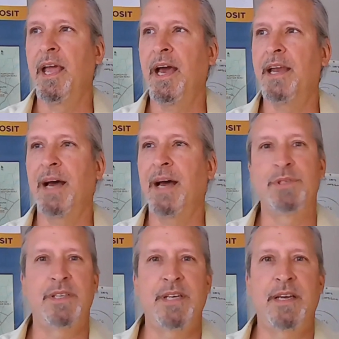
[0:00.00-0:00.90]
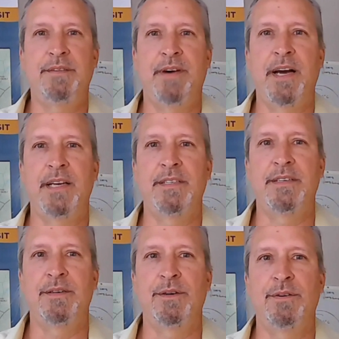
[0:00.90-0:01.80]
And I was
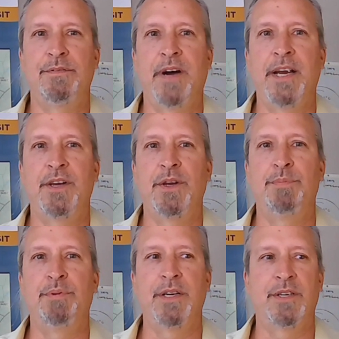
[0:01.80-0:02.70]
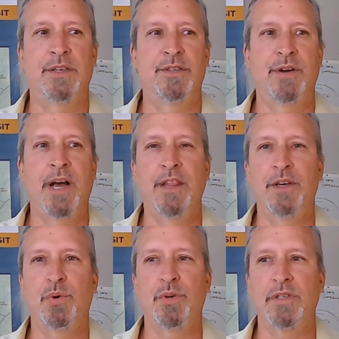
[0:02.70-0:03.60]
incentivized to find a good project. So
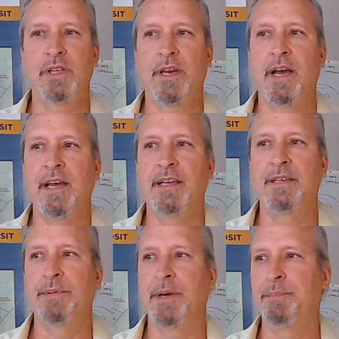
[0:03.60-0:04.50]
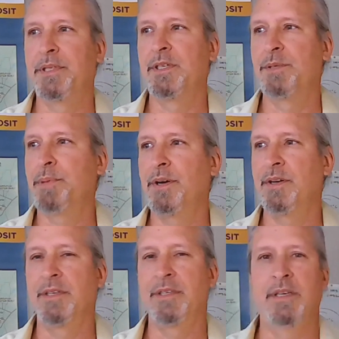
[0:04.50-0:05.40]
Alex Horsley and I, he's my business
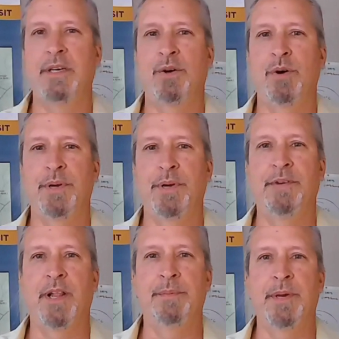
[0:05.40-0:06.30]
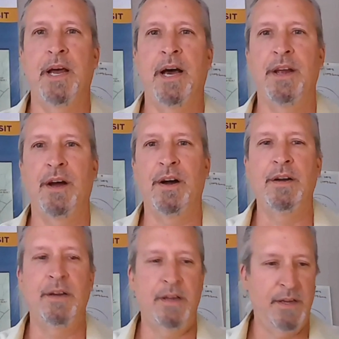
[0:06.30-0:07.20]
partner. He's the corporate development
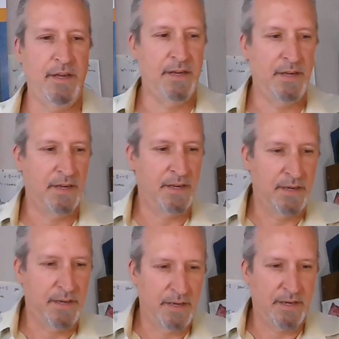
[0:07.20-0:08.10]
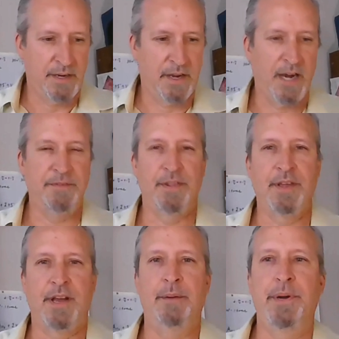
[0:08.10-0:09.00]
IR guy for
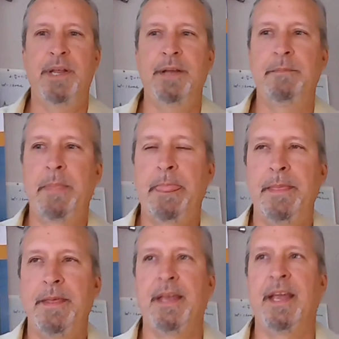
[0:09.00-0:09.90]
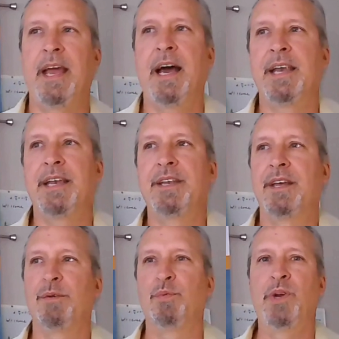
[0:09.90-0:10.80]
the company. And
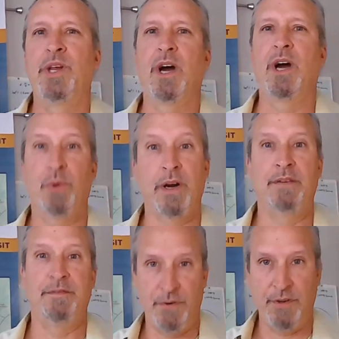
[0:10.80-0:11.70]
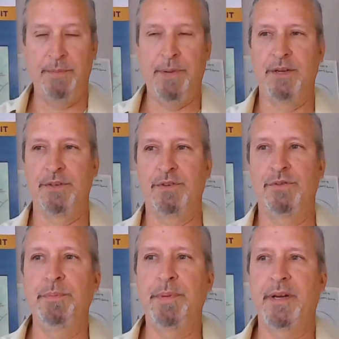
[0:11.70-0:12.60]
we are working for the Metals
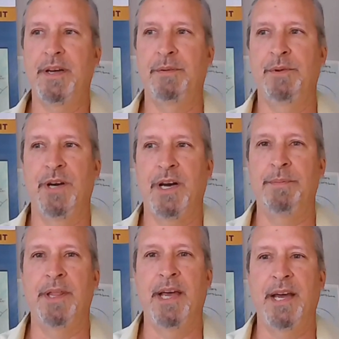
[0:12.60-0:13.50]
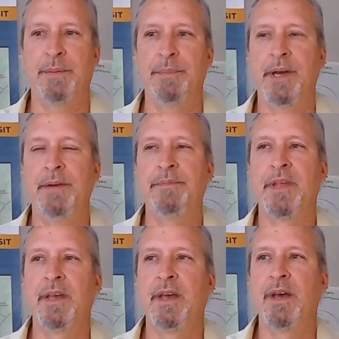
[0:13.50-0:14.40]
Group, and we'll talk about that in a bit.